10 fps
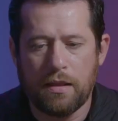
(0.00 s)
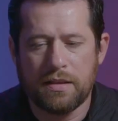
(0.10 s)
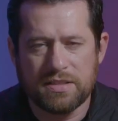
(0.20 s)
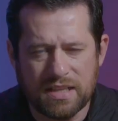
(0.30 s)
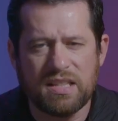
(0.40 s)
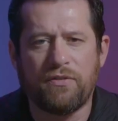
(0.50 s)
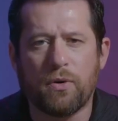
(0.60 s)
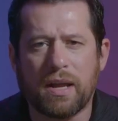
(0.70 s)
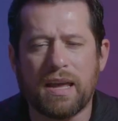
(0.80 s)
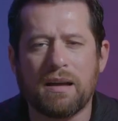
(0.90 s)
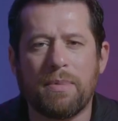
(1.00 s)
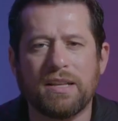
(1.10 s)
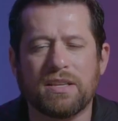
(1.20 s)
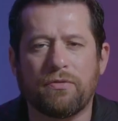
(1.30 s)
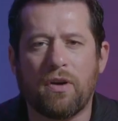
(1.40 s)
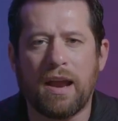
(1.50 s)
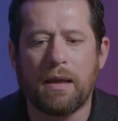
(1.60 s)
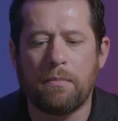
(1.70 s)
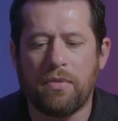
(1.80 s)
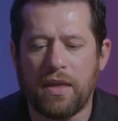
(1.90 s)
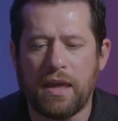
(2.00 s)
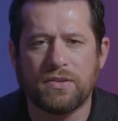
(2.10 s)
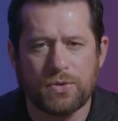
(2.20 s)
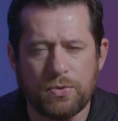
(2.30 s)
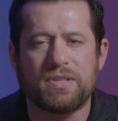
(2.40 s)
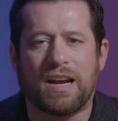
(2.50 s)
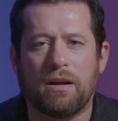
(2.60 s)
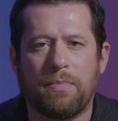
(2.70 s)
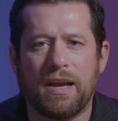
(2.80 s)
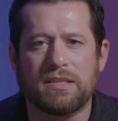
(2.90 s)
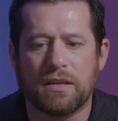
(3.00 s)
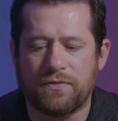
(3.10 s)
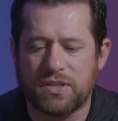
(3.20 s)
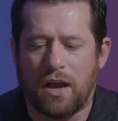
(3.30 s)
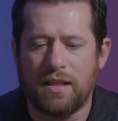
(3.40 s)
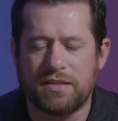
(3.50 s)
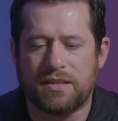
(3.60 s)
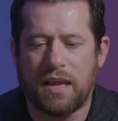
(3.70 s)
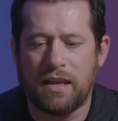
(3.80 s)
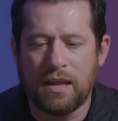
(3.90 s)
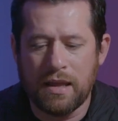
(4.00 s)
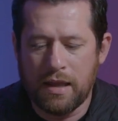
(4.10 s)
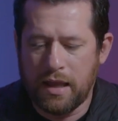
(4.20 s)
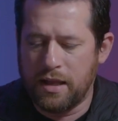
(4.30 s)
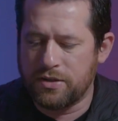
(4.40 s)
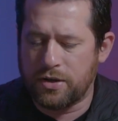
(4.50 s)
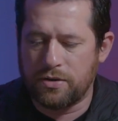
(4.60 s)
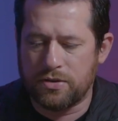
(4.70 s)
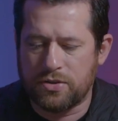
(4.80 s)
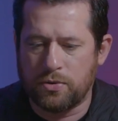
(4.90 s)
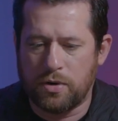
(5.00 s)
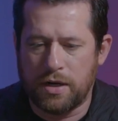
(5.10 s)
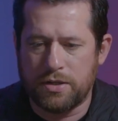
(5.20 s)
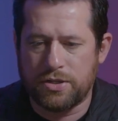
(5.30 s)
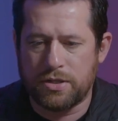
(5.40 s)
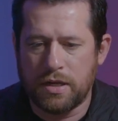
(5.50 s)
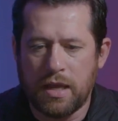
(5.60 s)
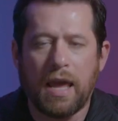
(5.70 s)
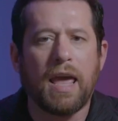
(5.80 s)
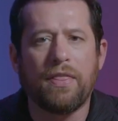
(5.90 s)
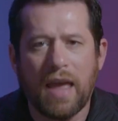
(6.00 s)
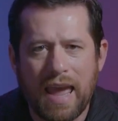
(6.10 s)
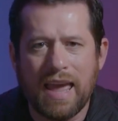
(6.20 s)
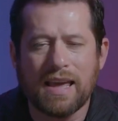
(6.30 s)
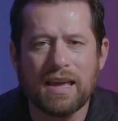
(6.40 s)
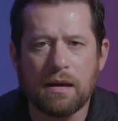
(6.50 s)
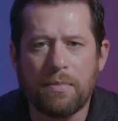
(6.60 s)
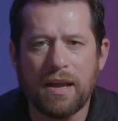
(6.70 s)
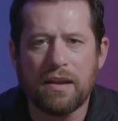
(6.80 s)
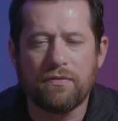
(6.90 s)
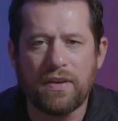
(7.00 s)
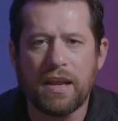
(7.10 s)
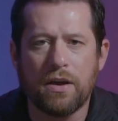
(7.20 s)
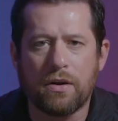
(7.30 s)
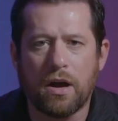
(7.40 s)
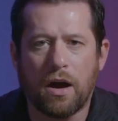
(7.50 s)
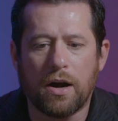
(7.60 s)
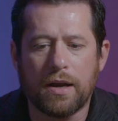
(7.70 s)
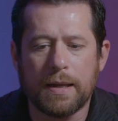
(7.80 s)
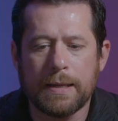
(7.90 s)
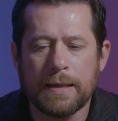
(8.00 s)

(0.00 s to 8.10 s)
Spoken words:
the 64 gigabytes of RAM, the 2 terabytes of solid state internal storage, and the 8 gigabyte video card